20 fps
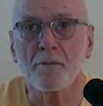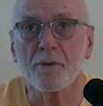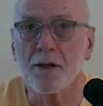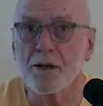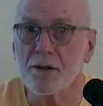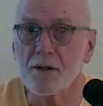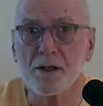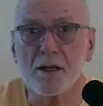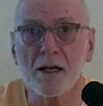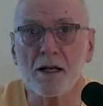
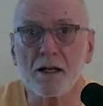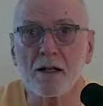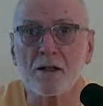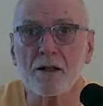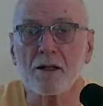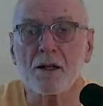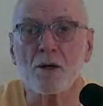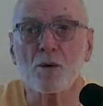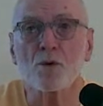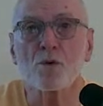indicating
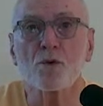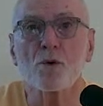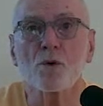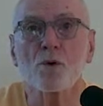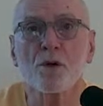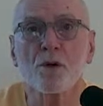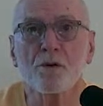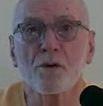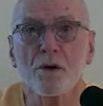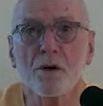that there was no
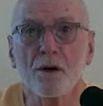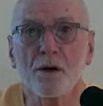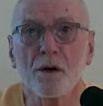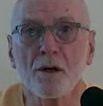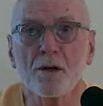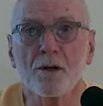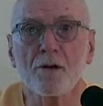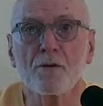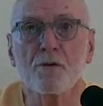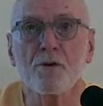
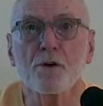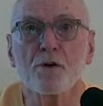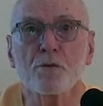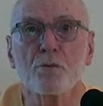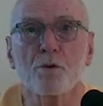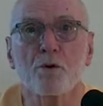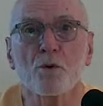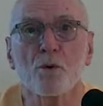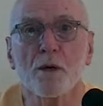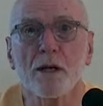difference
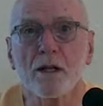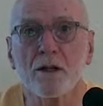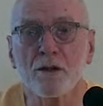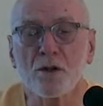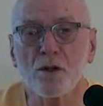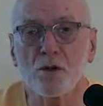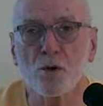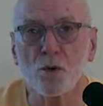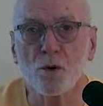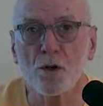between
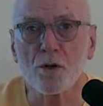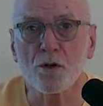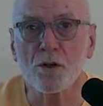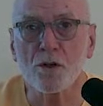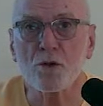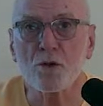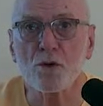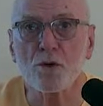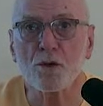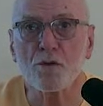the two,
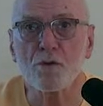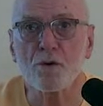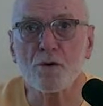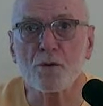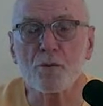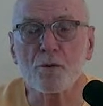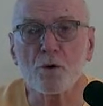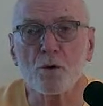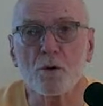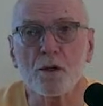essential difference
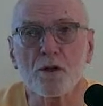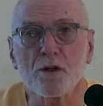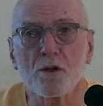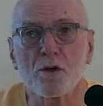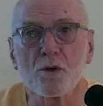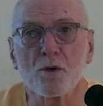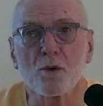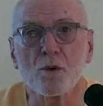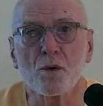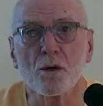between the
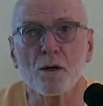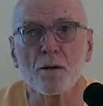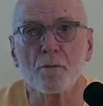two.